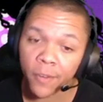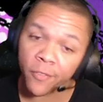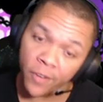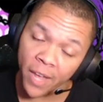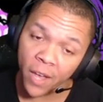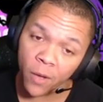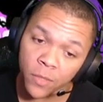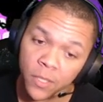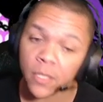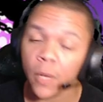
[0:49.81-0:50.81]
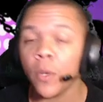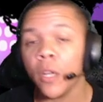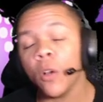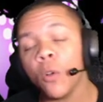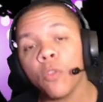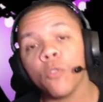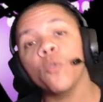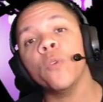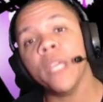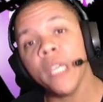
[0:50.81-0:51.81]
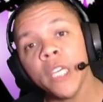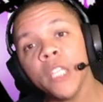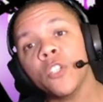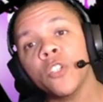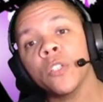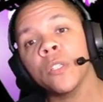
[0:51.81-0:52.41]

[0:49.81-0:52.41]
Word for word: For now, since I want to go through each